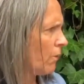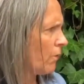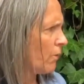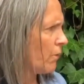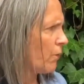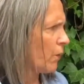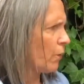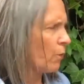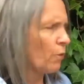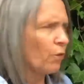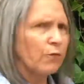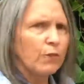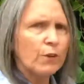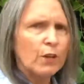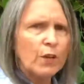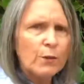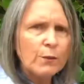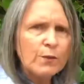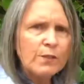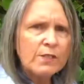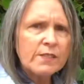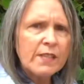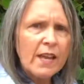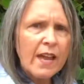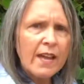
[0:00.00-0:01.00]
the
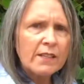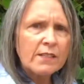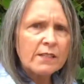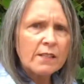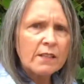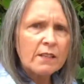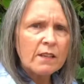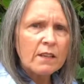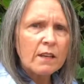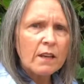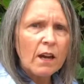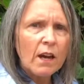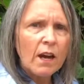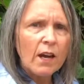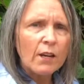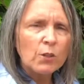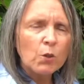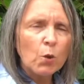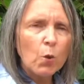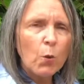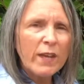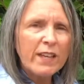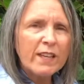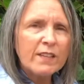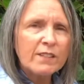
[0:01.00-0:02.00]
Gruffalo said, and
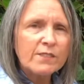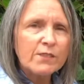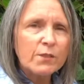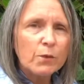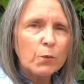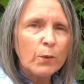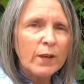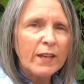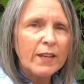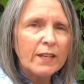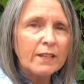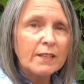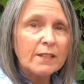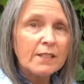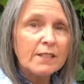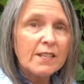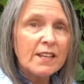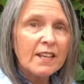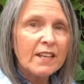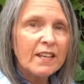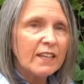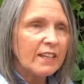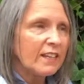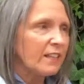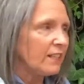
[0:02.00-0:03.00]
quick as the wind,
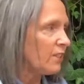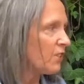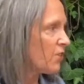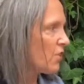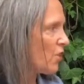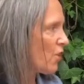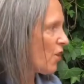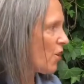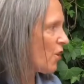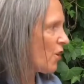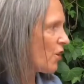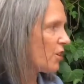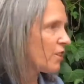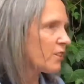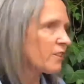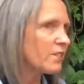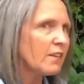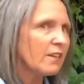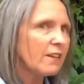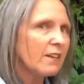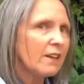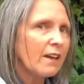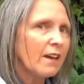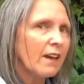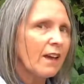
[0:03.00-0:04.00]
he turned
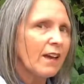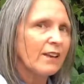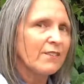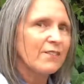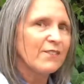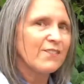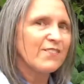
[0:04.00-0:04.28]
and